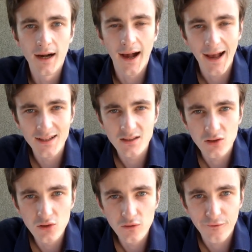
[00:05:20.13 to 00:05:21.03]
And
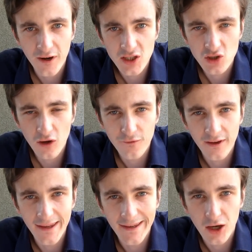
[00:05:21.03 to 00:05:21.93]
to finish off,
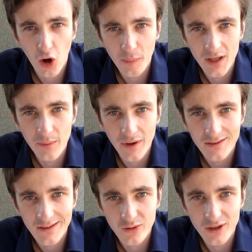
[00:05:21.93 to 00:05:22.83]
a Copa
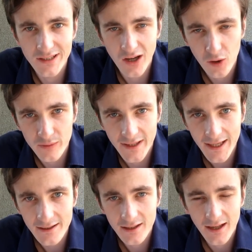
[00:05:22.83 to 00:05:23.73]
Libertadores
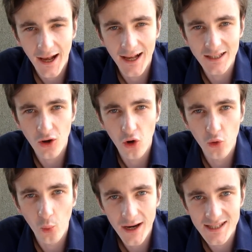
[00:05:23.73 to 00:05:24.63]
update, and
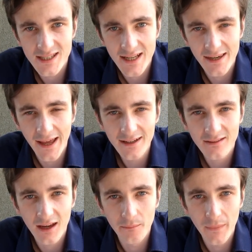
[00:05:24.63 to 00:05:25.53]
on Wednesday
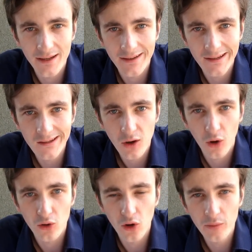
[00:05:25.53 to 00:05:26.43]
night in Medellin,
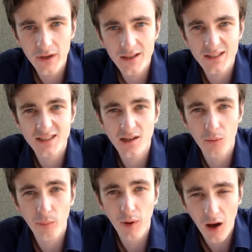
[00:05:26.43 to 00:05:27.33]
Colombia,
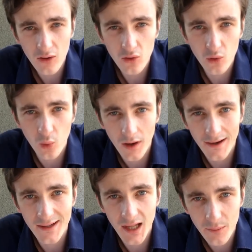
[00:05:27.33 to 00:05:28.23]
São Paulo were
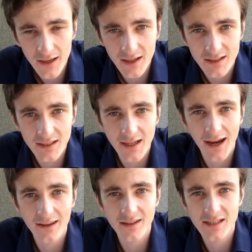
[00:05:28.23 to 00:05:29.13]
eliminated
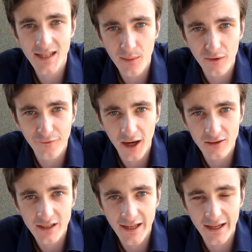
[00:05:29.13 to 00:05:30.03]
at the semi-final
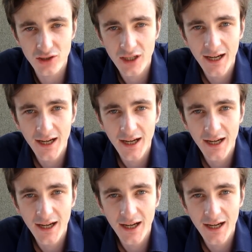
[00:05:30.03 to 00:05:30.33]
stage